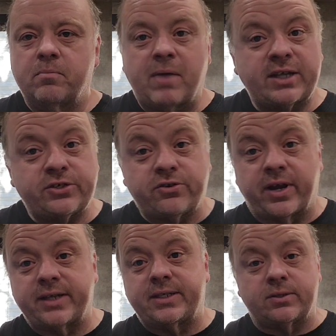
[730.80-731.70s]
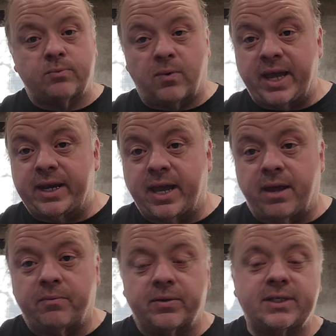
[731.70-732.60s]
My stress is way
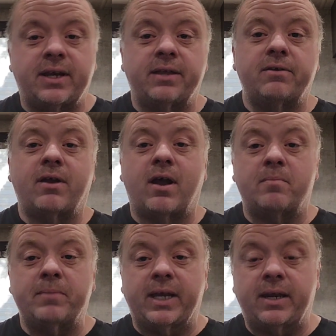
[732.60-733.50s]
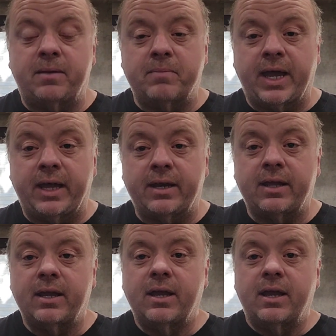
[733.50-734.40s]
down, was another comment he made.
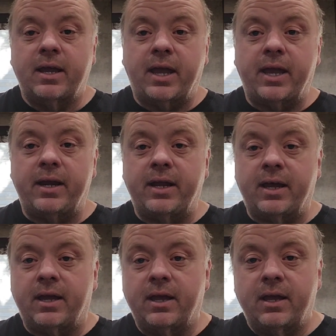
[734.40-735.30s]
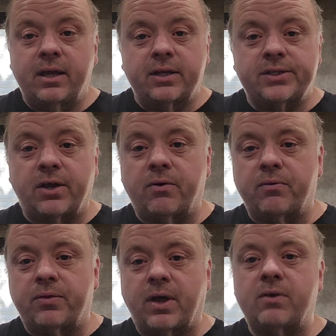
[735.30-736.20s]
And
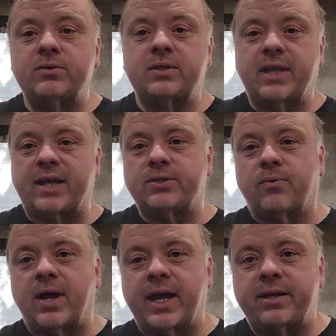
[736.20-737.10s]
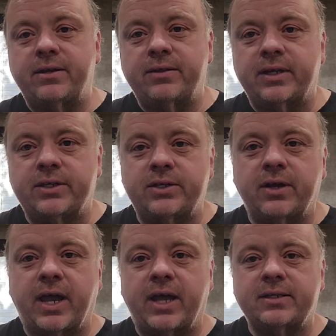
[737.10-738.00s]
so that's why I do this.
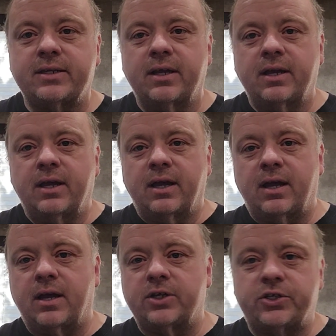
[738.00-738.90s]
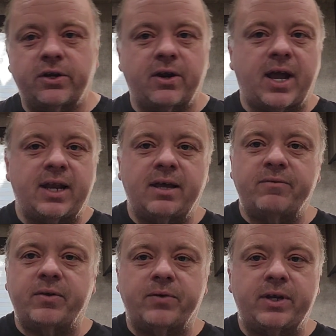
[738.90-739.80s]
You guys, sure, I
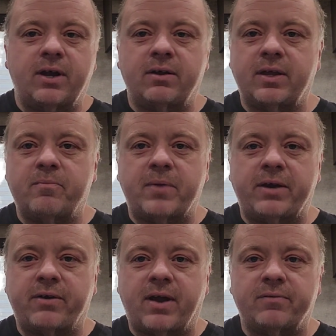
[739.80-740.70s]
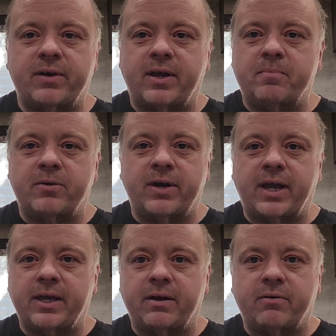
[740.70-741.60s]
love it when y'all give my driver number and
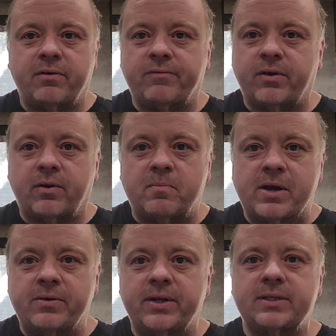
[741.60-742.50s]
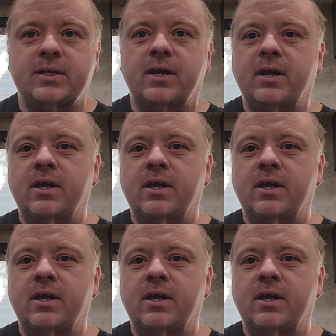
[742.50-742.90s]
I get a referral bonus.